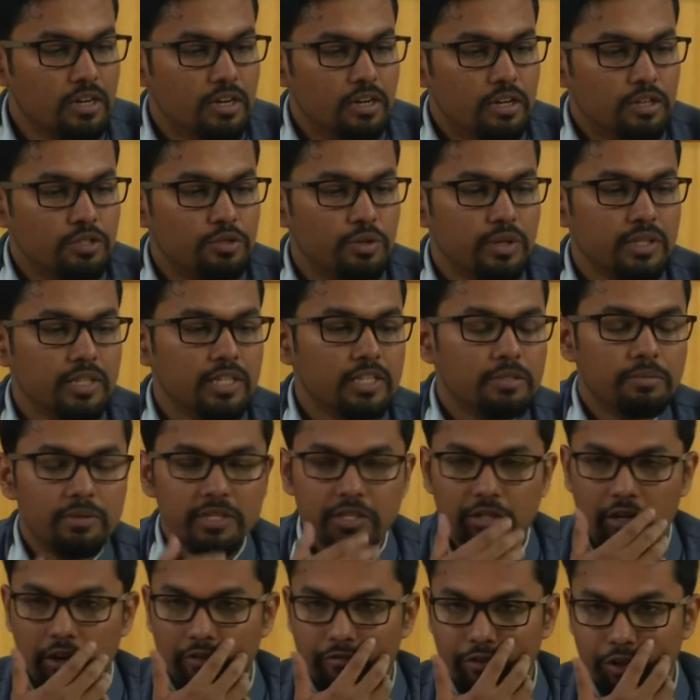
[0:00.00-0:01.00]
So, in this
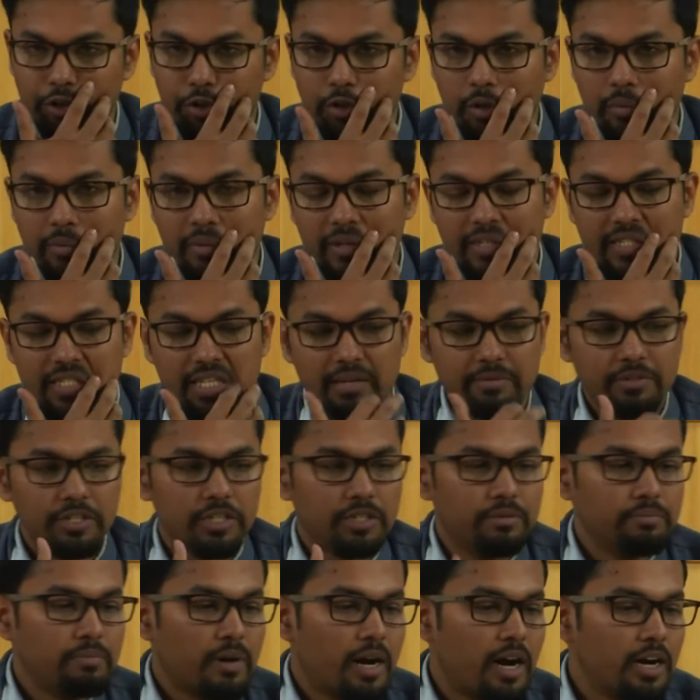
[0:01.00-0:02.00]
visual
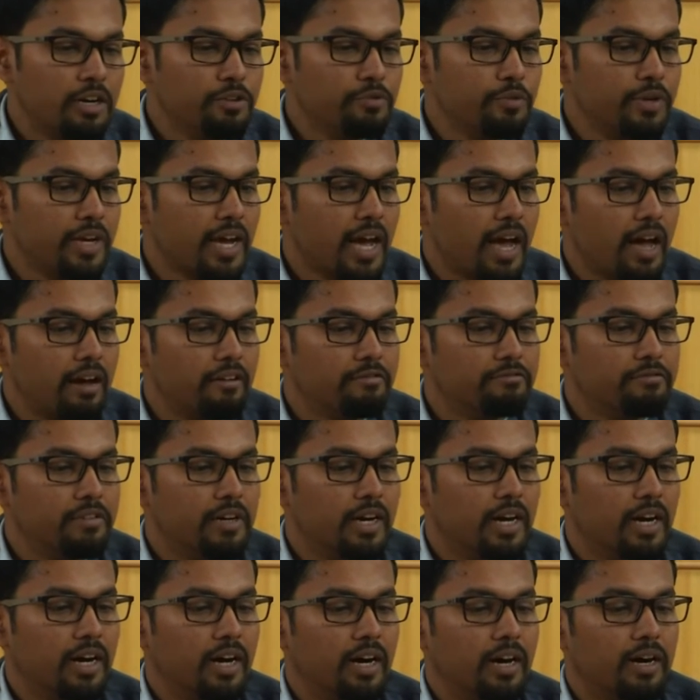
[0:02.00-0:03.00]
perception part we have
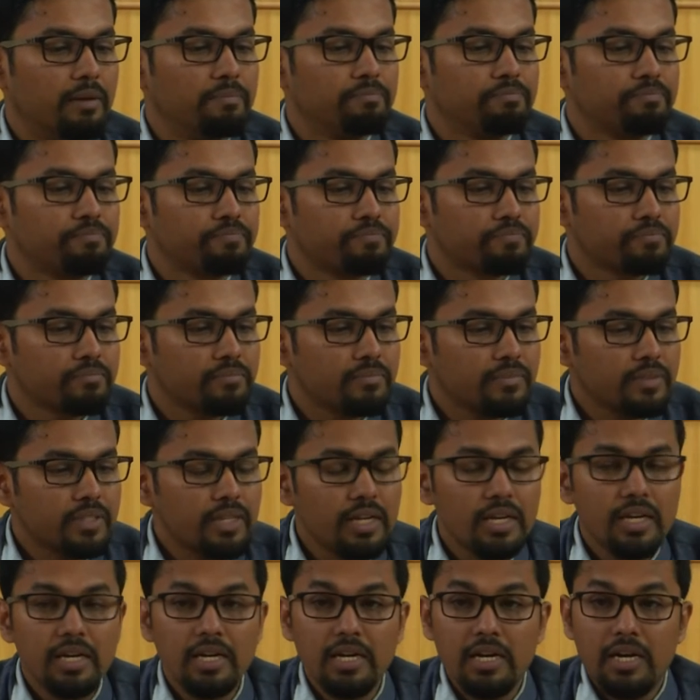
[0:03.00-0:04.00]
uh,
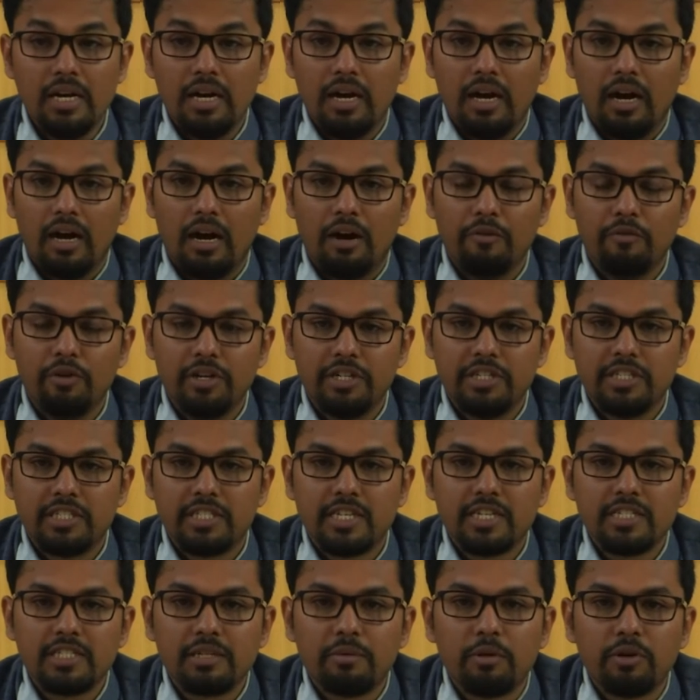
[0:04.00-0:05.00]
uh, we will
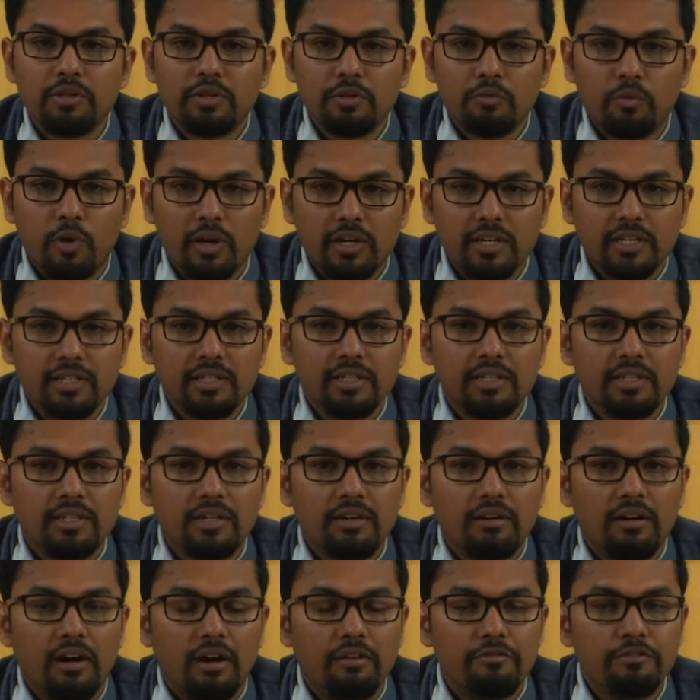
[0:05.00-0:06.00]
discuss about the what are the
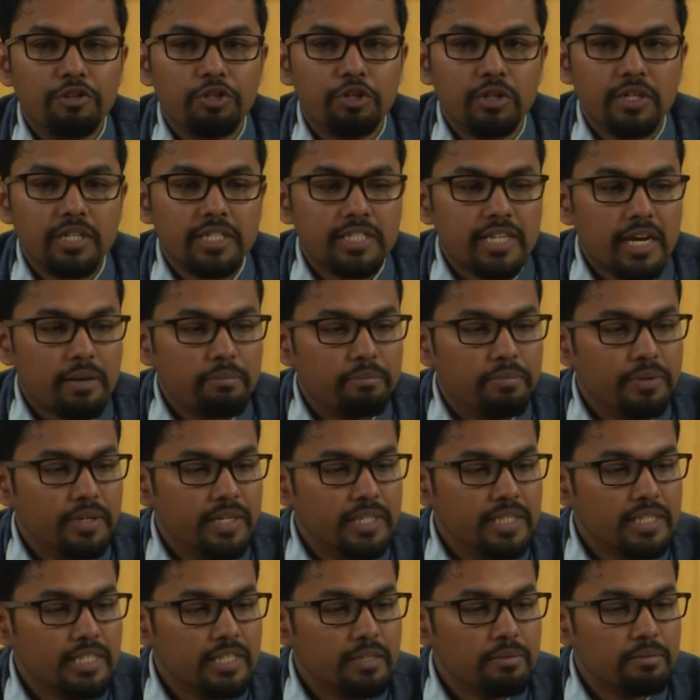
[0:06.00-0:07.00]
uh, visual design
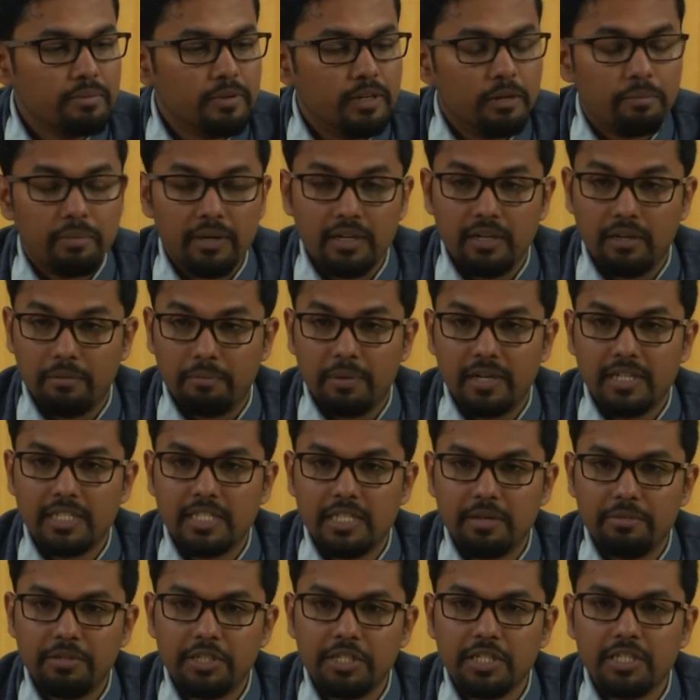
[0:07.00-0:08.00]
principle uh, per
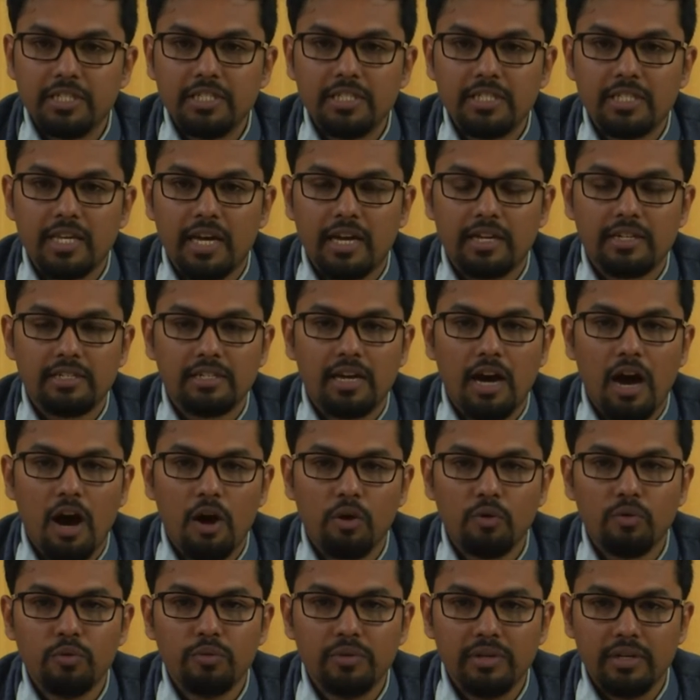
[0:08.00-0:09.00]
perceptions and
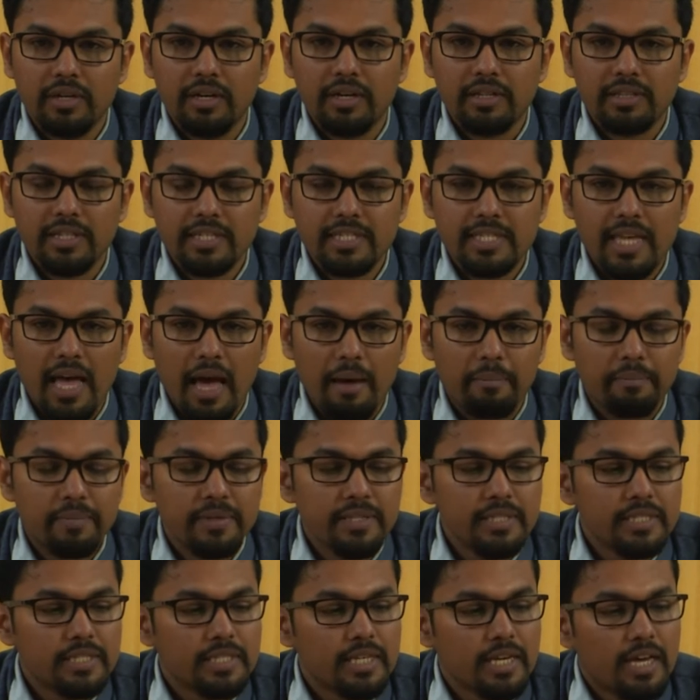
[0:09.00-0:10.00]
how uh, this
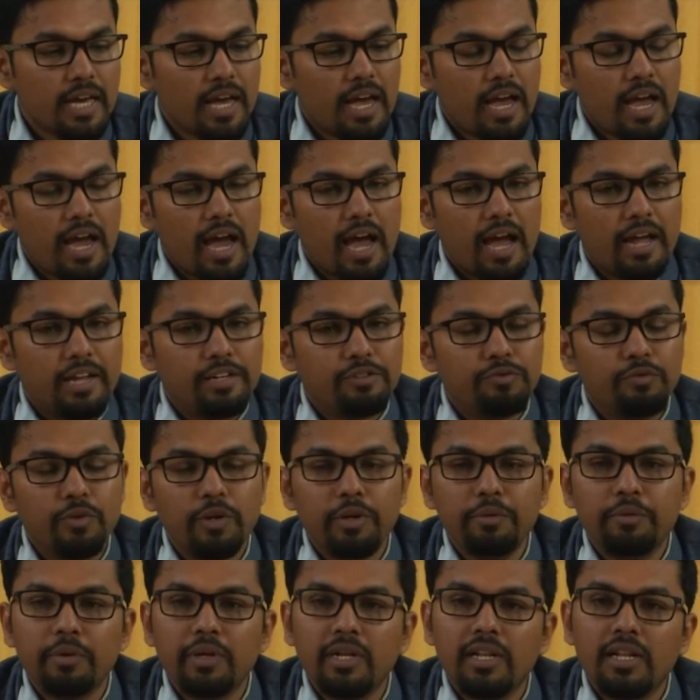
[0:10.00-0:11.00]
happens and
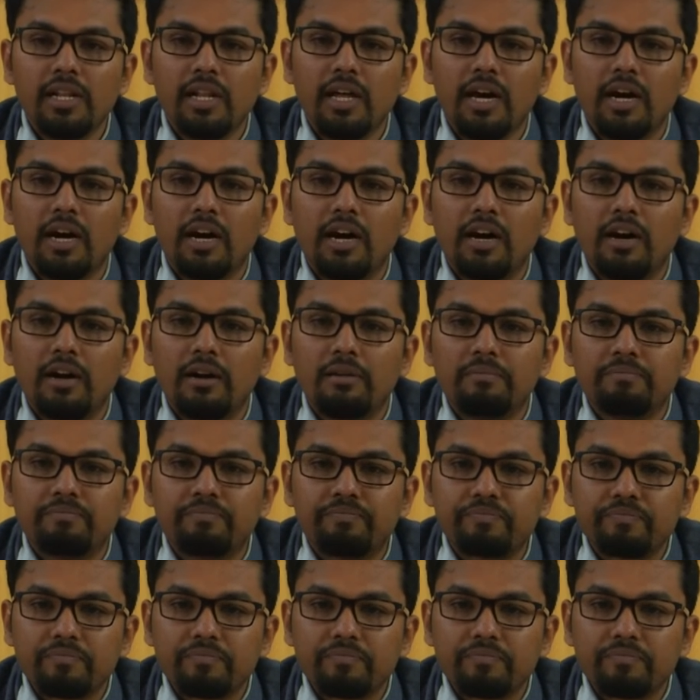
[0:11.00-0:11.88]
we will um,